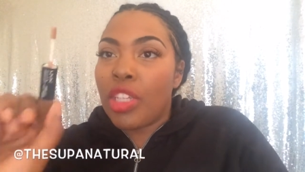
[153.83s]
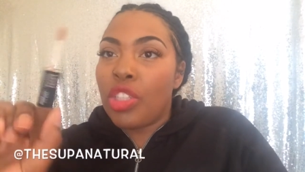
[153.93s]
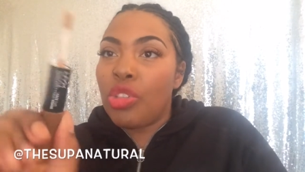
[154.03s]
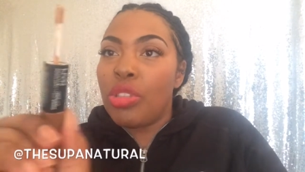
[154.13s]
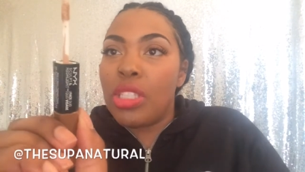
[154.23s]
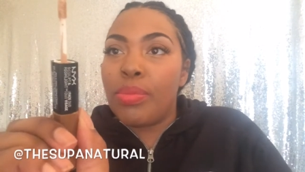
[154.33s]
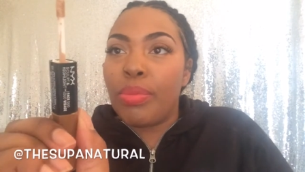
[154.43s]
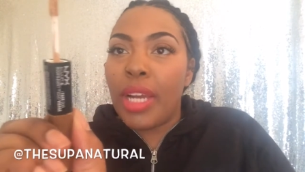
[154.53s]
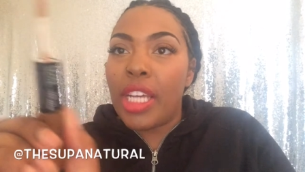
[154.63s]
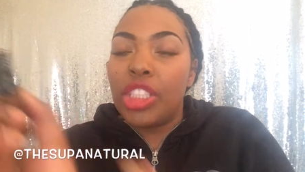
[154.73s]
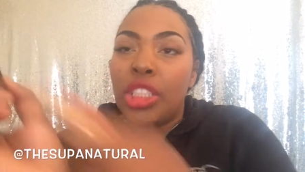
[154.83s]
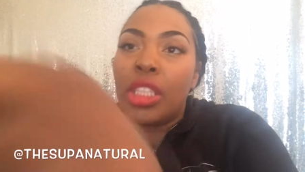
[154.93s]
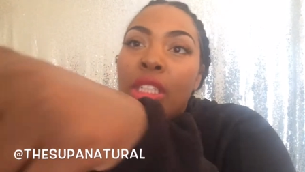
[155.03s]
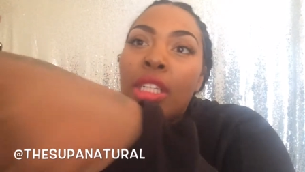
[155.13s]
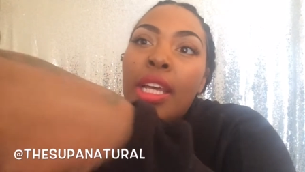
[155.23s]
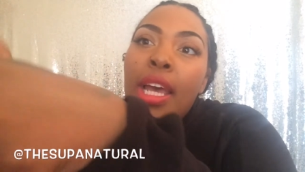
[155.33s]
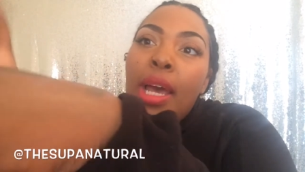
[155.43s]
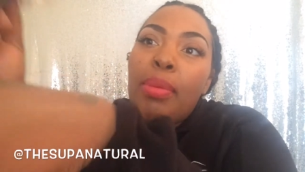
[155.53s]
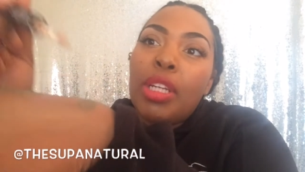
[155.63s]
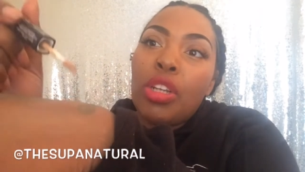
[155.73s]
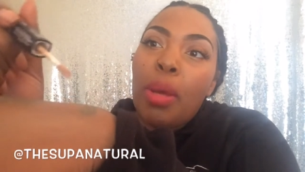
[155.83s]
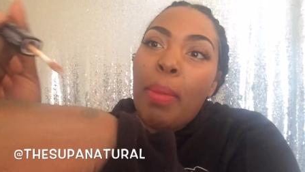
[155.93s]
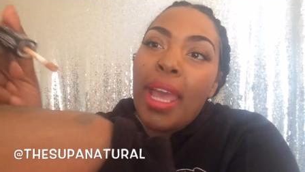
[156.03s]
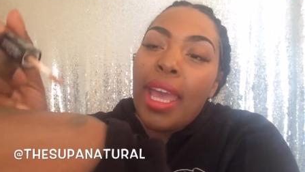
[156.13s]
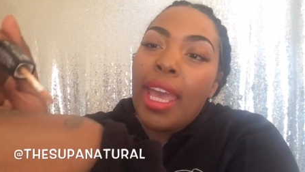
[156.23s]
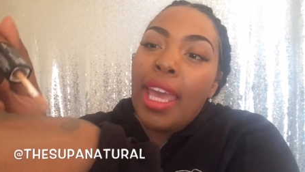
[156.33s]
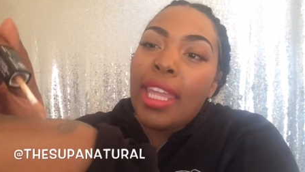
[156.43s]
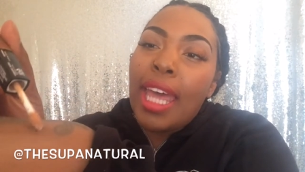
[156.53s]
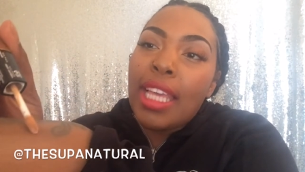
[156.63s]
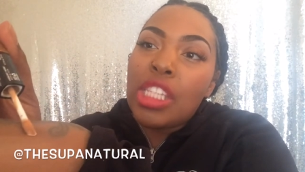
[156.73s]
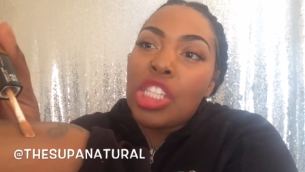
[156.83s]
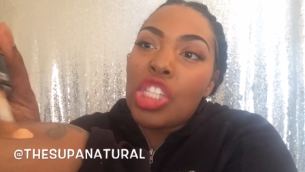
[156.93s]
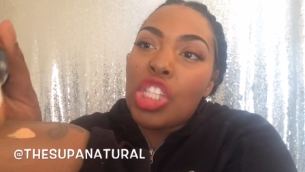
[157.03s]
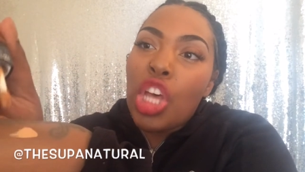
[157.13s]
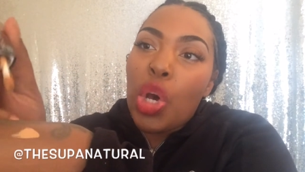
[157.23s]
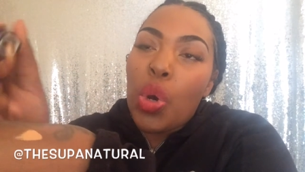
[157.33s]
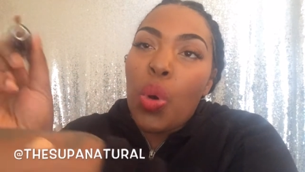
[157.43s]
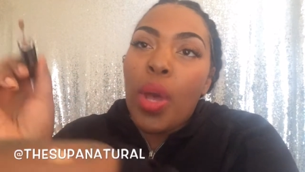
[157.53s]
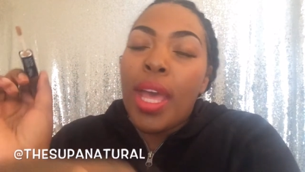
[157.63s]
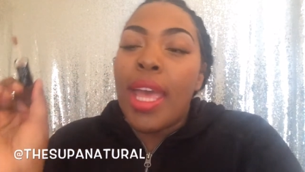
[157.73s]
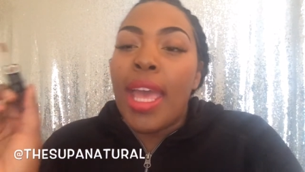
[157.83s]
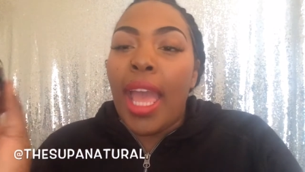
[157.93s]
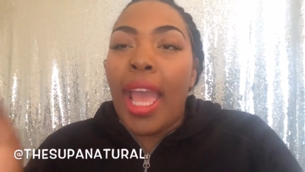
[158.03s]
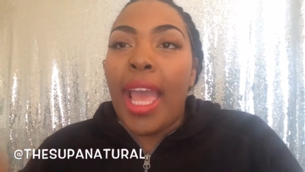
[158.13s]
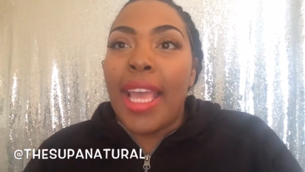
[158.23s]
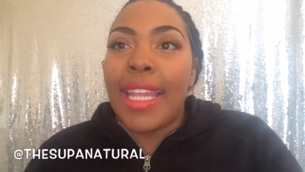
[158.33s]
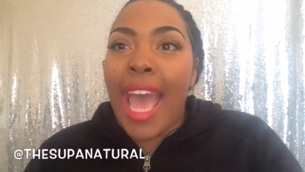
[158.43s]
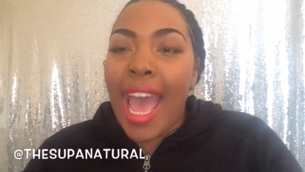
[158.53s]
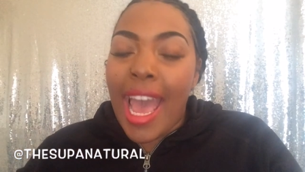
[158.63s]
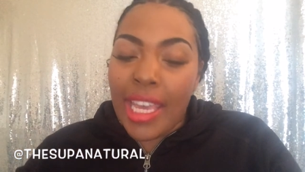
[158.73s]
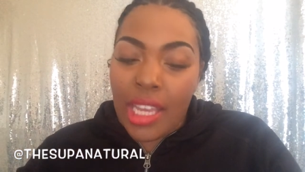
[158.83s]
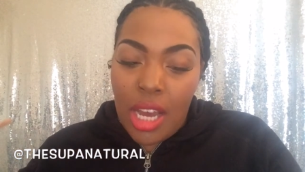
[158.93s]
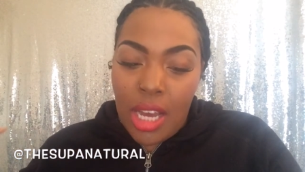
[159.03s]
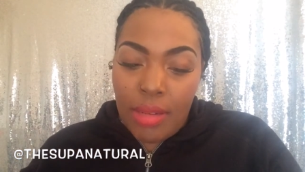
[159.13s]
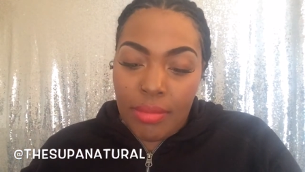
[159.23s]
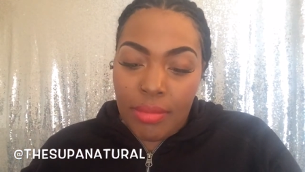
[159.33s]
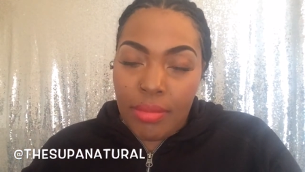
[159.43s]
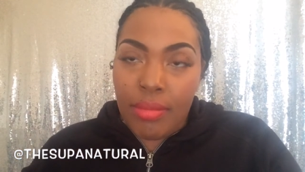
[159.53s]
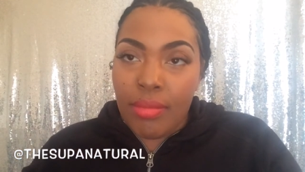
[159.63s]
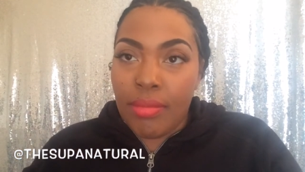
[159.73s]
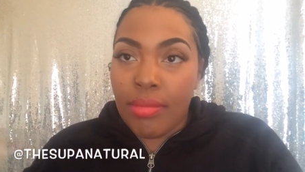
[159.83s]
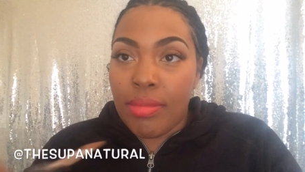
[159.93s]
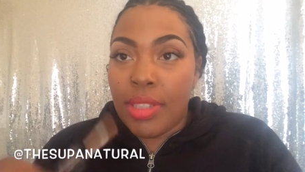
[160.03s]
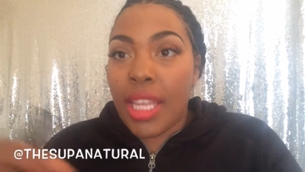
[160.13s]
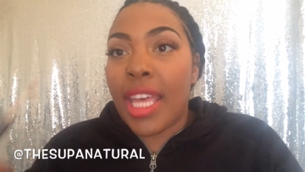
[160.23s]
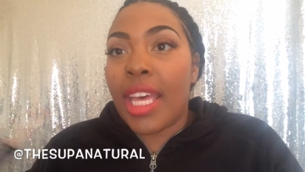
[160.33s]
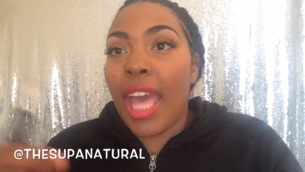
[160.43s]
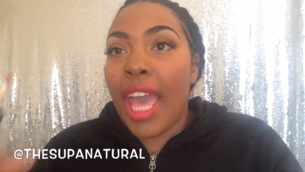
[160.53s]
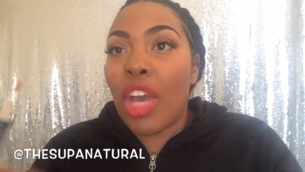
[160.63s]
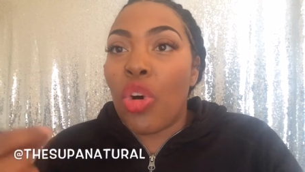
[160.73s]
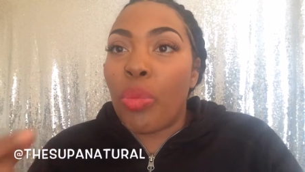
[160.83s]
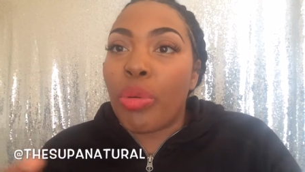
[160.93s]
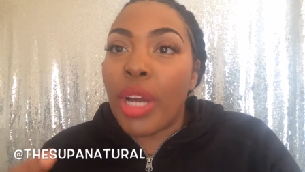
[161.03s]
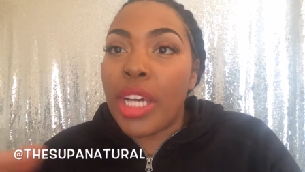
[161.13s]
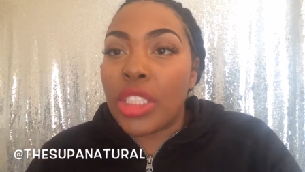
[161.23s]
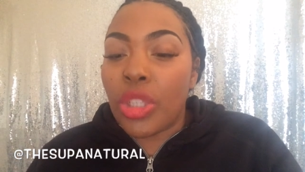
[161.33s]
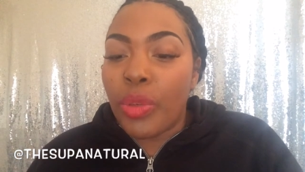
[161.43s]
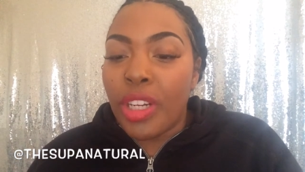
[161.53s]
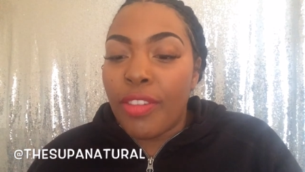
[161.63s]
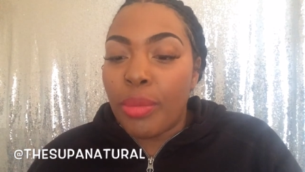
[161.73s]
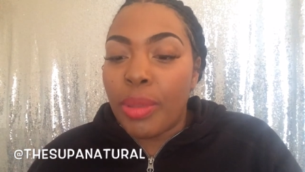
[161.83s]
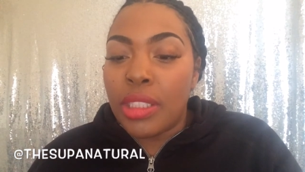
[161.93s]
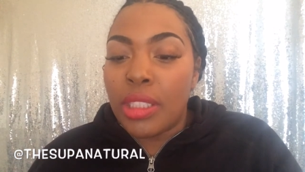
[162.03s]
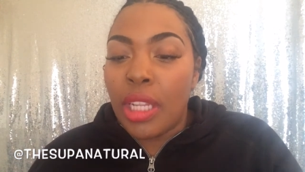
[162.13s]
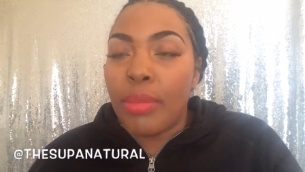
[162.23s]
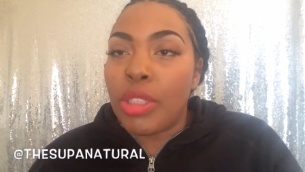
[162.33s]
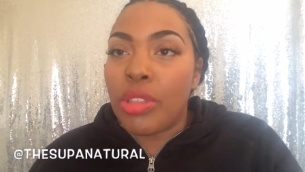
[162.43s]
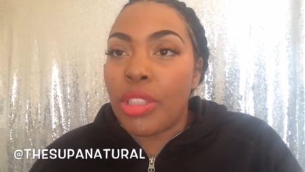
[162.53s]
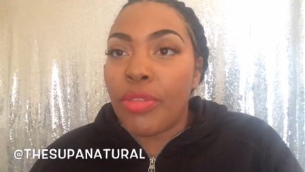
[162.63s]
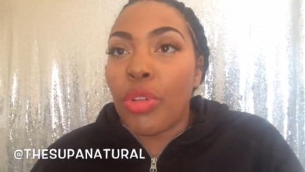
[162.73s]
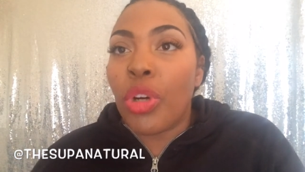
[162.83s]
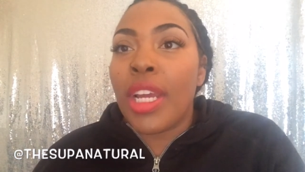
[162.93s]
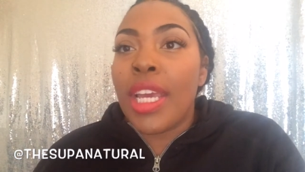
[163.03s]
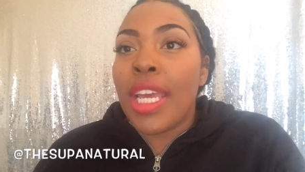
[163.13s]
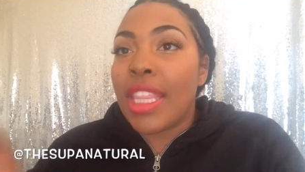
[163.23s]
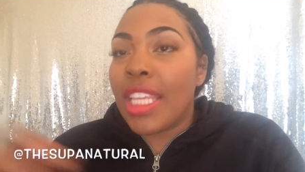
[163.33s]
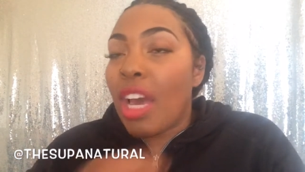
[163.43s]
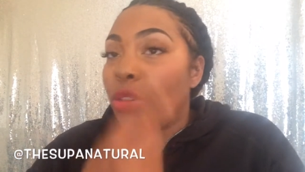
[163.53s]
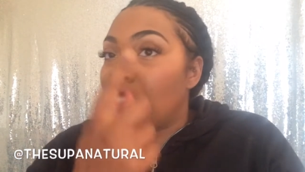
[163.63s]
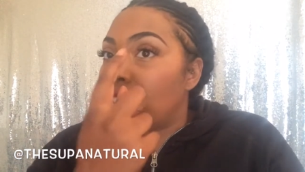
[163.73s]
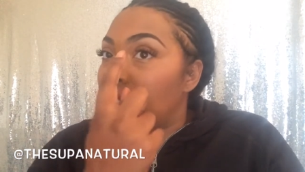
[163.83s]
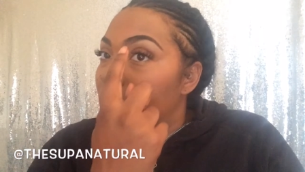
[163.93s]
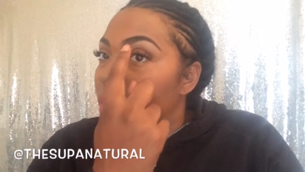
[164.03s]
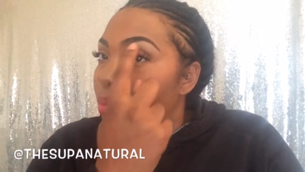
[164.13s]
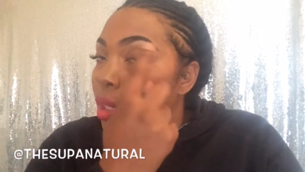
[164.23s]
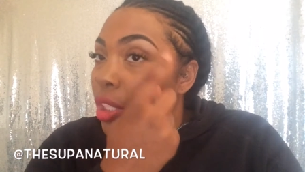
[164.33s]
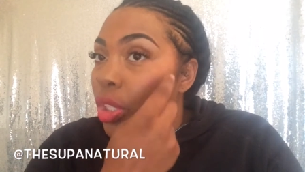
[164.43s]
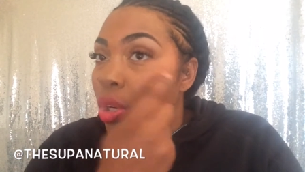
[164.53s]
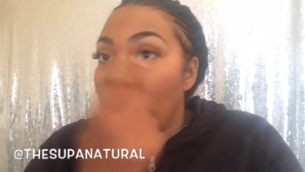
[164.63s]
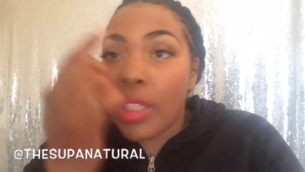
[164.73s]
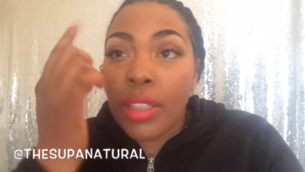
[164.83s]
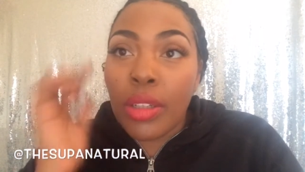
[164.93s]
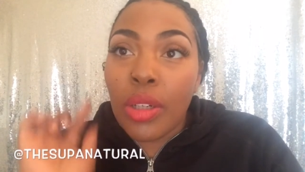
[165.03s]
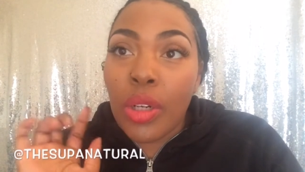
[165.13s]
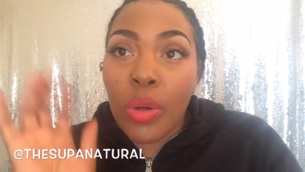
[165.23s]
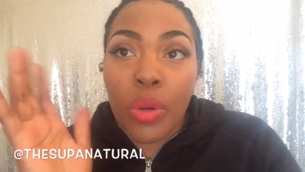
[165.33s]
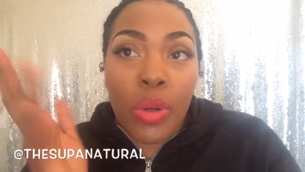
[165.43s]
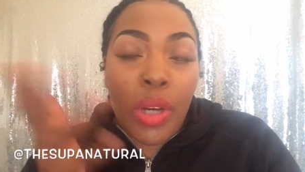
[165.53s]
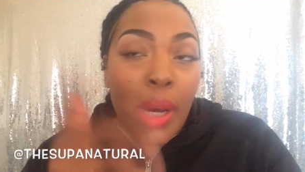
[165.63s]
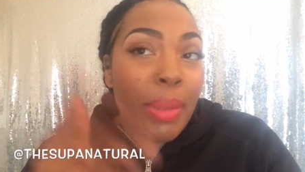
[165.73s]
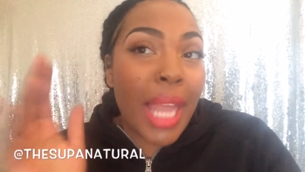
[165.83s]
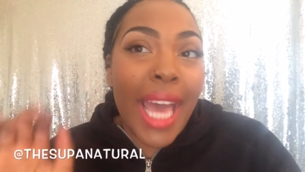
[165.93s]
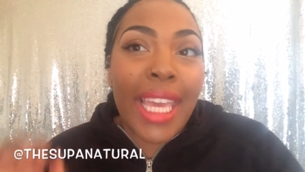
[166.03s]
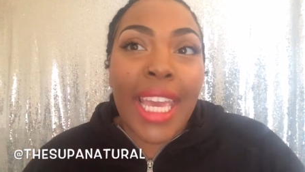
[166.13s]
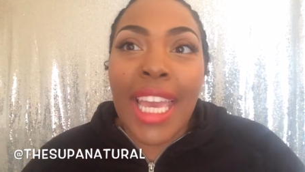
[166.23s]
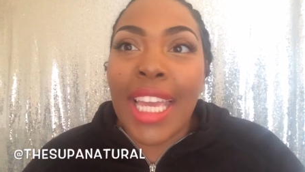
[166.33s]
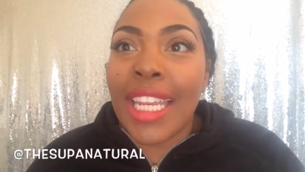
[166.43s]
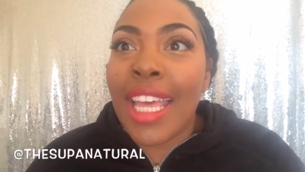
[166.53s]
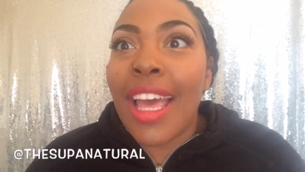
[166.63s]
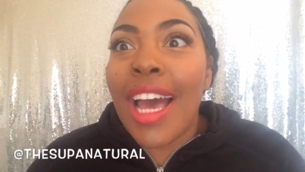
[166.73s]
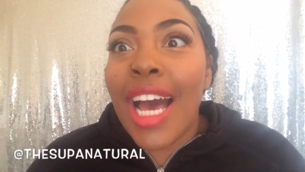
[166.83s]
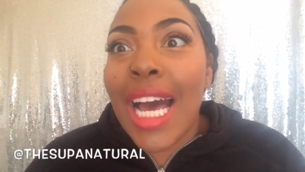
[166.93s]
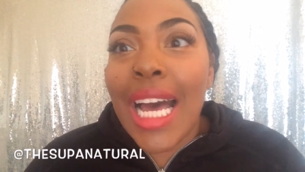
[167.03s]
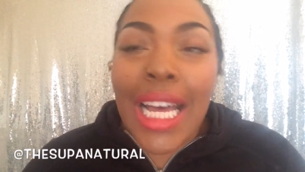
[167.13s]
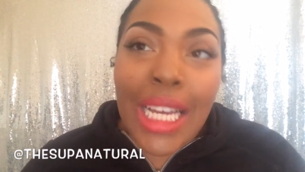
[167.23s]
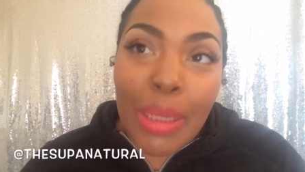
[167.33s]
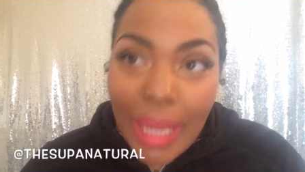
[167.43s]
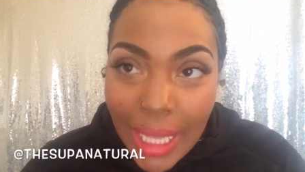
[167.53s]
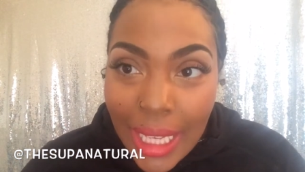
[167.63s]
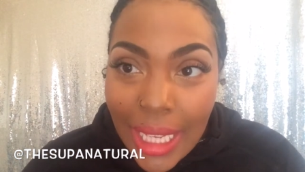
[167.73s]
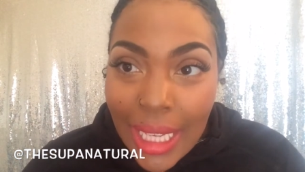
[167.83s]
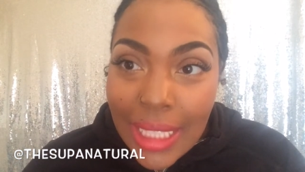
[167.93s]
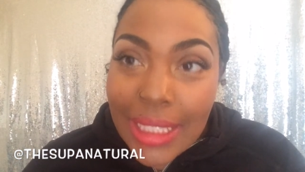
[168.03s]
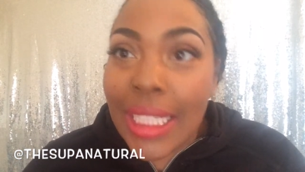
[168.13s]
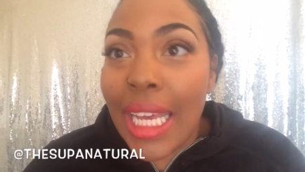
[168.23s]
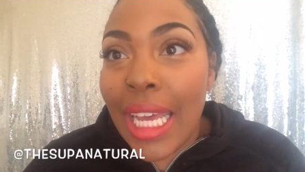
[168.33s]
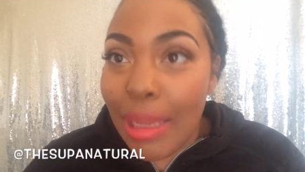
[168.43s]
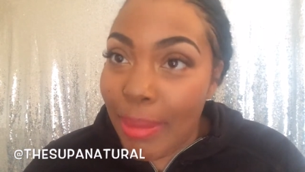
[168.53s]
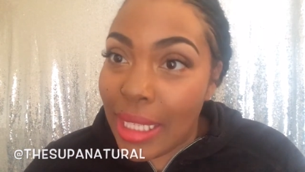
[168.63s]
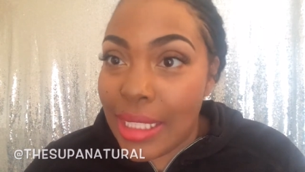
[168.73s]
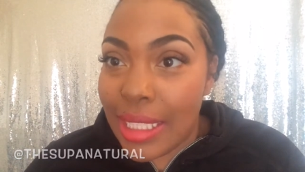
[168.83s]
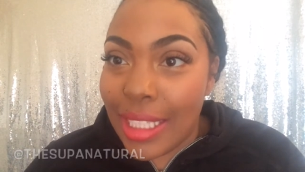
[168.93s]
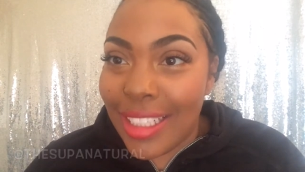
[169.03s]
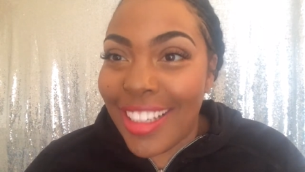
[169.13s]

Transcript: use this brush and put it on my hand like so. And I um, take an angled brush or whatever brush that I'm using it for. Then I would just put it on, apply it, and oh my gosh, amazing.